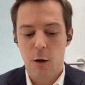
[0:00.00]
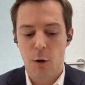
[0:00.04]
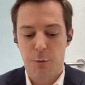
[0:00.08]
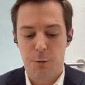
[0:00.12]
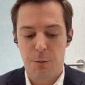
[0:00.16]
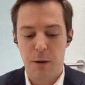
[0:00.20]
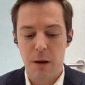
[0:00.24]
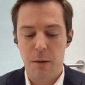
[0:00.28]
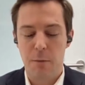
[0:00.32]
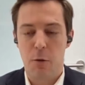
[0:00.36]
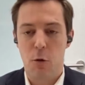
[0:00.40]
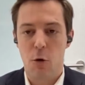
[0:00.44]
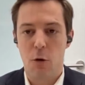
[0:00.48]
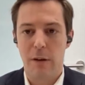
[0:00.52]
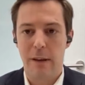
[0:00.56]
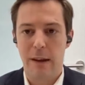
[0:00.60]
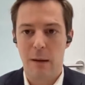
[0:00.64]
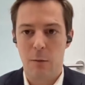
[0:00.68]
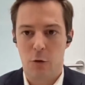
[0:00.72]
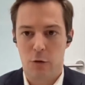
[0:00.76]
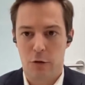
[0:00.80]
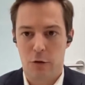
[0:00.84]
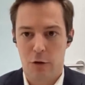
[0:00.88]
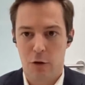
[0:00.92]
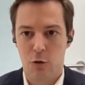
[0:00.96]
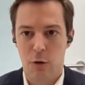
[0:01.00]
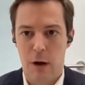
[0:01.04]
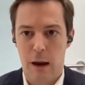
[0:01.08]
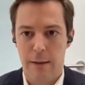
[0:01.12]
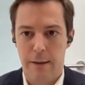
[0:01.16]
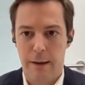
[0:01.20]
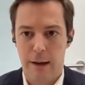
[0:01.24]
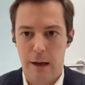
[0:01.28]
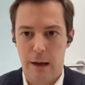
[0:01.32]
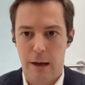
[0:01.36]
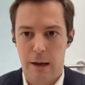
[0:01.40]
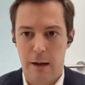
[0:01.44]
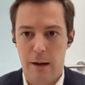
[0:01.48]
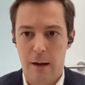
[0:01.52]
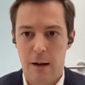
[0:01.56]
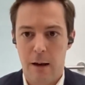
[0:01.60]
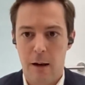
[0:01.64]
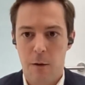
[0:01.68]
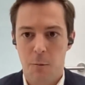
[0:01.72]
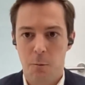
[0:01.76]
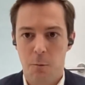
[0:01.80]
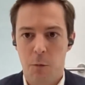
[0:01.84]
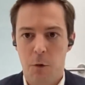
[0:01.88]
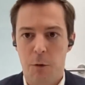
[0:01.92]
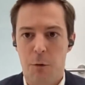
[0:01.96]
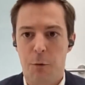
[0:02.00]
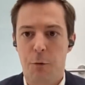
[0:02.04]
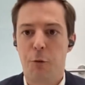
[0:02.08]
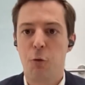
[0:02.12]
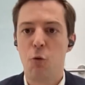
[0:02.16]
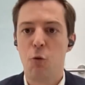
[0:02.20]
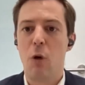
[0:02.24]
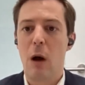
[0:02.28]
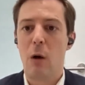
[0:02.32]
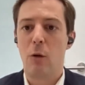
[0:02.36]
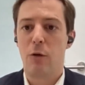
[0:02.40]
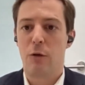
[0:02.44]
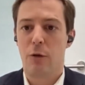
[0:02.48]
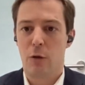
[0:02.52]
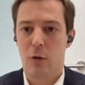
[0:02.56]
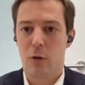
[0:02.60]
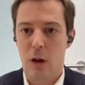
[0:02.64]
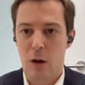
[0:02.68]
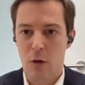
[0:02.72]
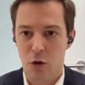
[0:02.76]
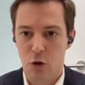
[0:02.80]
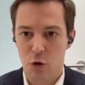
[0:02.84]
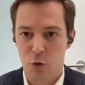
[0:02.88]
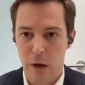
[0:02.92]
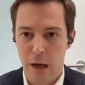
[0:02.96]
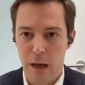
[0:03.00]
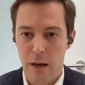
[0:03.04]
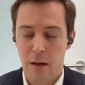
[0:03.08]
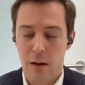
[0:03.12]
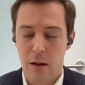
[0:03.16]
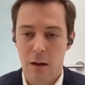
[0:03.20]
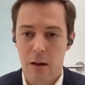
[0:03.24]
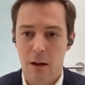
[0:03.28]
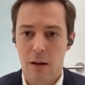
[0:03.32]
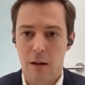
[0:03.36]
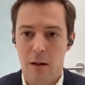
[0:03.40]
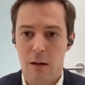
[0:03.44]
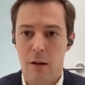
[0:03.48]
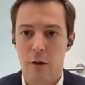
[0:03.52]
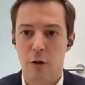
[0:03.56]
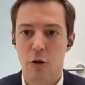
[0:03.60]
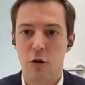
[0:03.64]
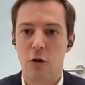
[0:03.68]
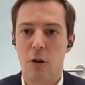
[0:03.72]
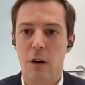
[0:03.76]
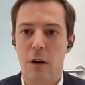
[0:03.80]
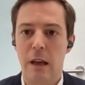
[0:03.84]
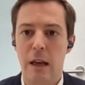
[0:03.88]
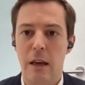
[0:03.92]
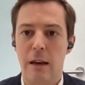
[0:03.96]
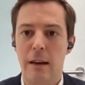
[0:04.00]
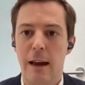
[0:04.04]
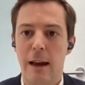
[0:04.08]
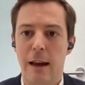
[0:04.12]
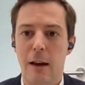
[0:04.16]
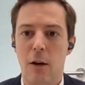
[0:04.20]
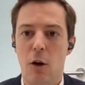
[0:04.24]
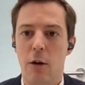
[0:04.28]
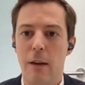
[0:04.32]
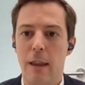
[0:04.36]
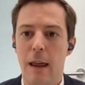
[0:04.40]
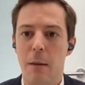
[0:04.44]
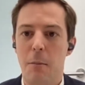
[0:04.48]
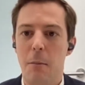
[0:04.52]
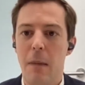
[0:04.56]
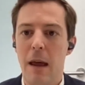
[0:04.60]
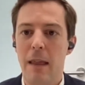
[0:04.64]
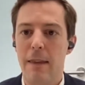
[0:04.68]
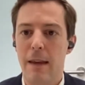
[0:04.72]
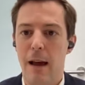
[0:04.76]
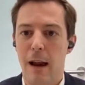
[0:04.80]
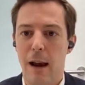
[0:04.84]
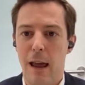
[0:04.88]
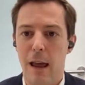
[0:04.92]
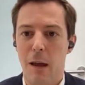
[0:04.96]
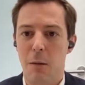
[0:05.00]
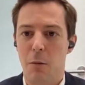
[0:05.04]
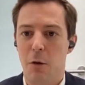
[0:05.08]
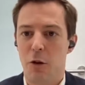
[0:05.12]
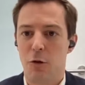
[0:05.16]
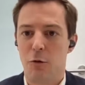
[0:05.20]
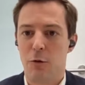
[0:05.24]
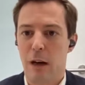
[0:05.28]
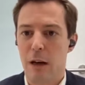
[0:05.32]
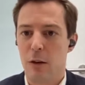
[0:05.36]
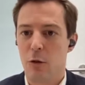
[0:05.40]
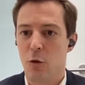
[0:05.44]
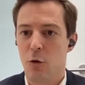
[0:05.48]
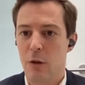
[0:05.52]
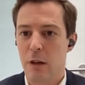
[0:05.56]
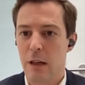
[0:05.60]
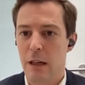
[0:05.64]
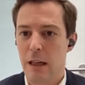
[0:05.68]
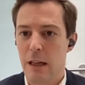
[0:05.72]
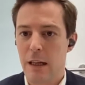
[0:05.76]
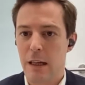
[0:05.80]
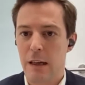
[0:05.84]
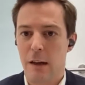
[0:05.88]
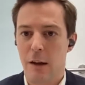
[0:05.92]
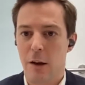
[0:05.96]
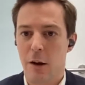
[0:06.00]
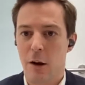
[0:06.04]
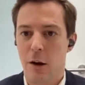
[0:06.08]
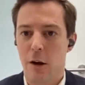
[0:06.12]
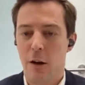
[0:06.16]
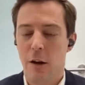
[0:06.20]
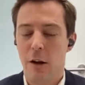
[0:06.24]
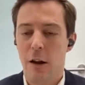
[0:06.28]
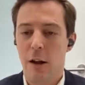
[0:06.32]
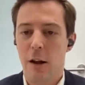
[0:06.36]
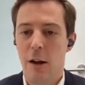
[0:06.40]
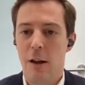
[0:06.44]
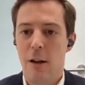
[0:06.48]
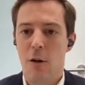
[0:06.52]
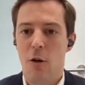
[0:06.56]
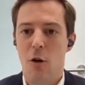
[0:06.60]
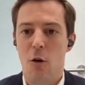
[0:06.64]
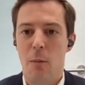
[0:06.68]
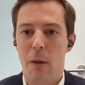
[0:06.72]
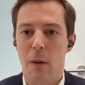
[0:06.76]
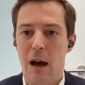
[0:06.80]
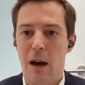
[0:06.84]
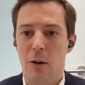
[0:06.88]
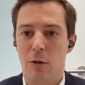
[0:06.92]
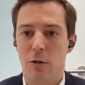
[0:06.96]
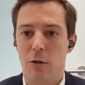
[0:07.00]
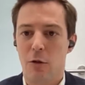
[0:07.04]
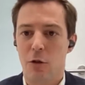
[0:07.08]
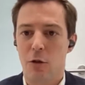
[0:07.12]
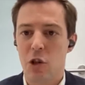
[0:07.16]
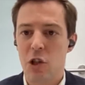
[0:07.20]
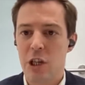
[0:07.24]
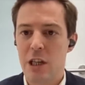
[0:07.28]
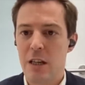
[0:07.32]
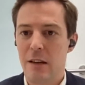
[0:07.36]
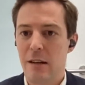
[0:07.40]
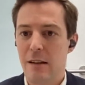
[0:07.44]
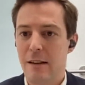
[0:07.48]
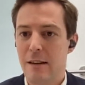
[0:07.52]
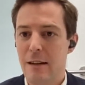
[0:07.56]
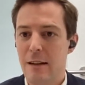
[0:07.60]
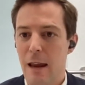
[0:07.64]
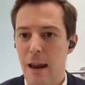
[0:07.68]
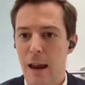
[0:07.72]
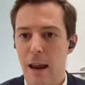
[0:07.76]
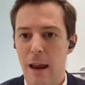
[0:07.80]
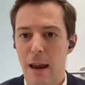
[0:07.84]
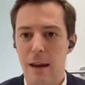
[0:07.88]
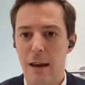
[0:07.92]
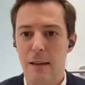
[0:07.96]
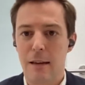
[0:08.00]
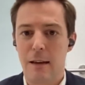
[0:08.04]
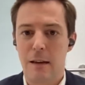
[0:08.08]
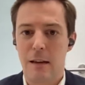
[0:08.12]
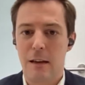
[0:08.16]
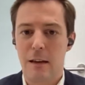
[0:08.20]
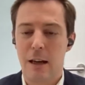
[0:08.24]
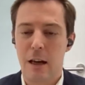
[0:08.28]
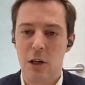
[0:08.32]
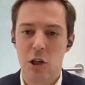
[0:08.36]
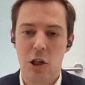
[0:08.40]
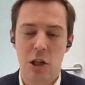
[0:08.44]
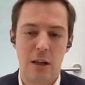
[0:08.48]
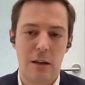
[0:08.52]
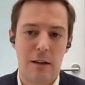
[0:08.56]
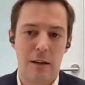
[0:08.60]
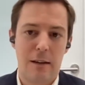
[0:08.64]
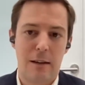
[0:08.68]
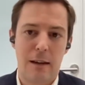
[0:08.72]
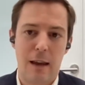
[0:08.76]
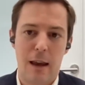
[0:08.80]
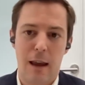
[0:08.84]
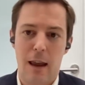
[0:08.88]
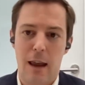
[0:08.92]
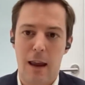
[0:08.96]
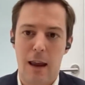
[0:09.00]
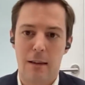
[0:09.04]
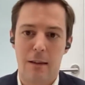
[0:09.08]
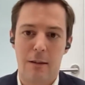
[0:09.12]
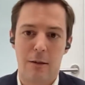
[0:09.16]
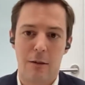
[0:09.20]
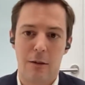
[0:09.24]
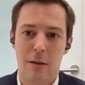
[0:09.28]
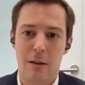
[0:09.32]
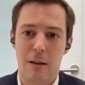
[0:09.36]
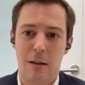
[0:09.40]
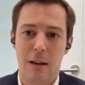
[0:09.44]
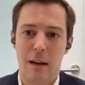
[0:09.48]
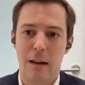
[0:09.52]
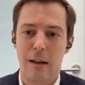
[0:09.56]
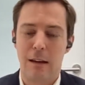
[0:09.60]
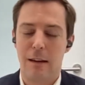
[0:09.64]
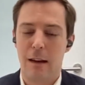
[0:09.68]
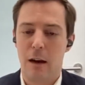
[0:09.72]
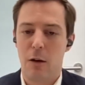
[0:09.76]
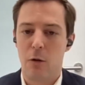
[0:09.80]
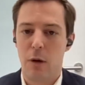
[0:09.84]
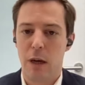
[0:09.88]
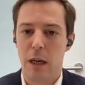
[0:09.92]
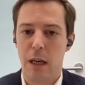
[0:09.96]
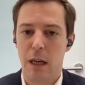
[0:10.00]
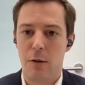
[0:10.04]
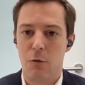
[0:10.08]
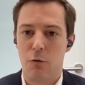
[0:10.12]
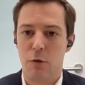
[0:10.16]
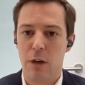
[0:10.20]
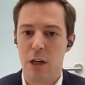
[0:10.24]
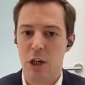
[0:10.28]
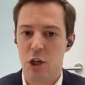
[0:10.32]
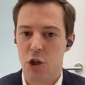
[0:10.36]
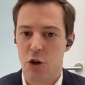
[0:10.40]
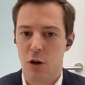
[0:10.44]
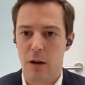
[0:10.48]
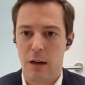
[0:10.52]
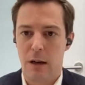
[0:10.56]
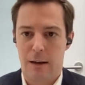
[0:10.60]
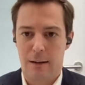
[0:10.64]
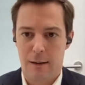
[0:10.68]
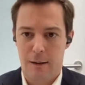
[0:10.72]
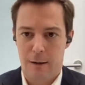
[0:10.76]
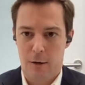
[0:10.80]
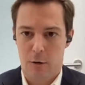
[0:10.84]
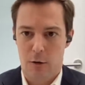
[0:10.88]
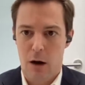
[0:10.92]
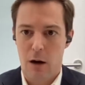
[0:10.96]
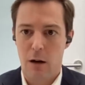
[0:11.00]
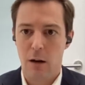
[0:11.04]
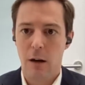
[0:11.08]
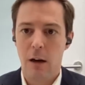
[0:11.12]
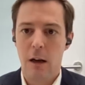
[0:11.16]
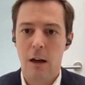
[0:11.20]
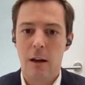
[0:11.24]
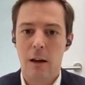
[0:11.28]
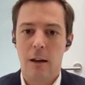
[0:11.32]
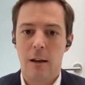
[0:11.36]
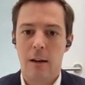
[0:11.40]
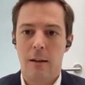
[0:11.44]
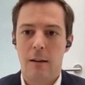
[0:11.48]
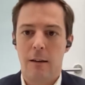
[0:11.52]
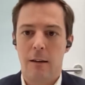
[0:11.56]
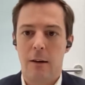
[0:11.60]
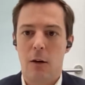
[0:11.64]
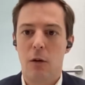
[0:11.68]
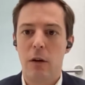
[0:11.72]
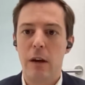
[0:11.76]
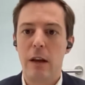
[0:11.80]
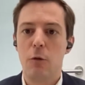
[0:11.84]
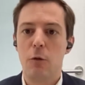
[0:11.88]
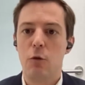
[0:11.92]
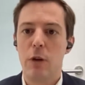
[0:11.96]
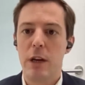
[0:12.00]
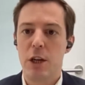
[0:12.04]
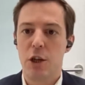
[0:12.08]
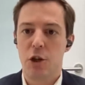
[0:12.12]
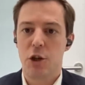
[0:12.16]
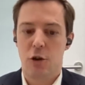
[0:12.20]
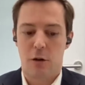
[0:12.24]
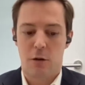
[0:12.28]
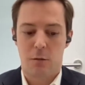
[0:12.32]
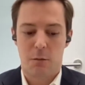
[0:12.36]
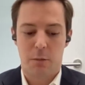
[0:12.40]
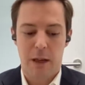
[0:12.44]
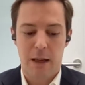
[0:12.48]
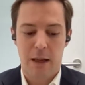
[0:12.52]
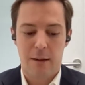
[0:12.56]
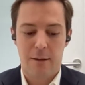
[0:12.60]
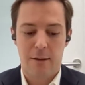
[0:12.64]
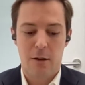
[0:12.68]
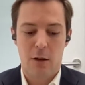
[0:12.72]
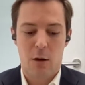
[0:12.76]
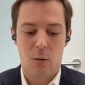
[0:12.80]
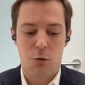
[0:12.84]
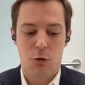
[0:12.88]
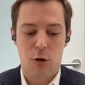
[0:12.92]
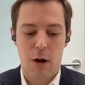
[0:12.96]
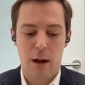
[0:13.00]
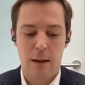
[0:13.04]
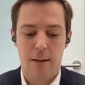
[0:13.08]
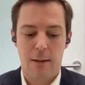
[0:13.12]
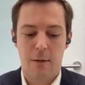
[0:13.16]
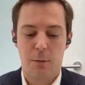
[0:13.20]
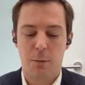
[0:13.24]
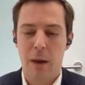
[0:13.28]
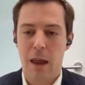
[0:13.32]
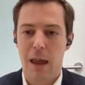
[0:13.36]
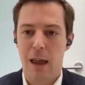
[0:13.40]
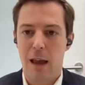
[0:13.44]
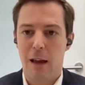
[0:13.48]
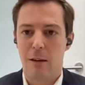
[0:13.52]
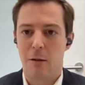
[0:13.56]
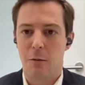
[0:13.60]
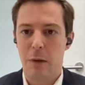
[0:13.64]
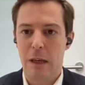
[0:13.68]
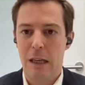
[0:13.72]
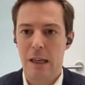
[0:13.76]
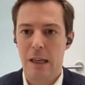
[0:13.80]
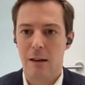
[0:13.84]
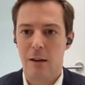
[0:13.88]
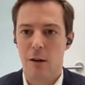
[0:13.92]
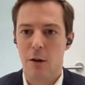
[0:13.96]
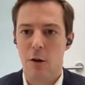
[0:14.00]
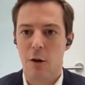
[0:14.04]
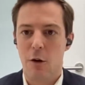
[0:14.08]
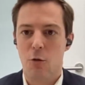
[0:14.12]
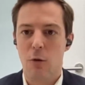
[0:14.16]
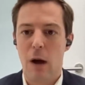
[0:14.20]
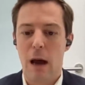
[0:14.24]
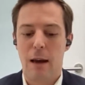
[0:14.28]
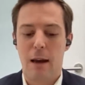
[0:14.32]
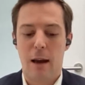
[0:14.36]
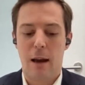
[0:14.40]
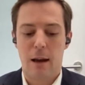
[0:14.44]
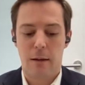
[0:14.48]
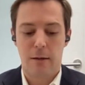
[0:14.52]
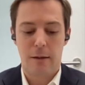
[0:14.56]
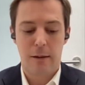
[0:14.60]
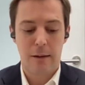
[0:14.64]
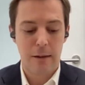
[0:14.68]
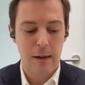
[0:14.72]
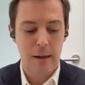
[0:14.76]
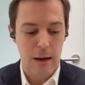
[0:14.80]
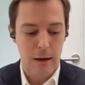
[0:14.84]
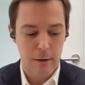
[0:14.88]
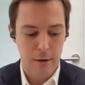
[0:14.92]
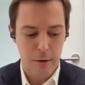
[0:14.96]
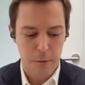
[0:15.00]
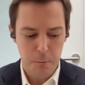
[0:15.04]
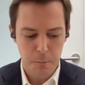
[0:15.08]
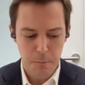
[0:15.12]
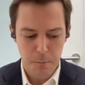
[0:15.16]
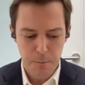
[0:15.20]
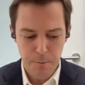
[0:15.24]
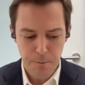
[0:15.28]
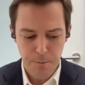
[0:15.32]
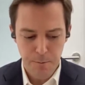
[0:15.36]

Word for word: of people demonstrated throughout the country, and not only in Yangon and Mandalay, but we are talking uh, about uh, Chin State and Kachin State, uh, Tanintharyi region, etc the only region being somewhat spared being uh, Rakhine State.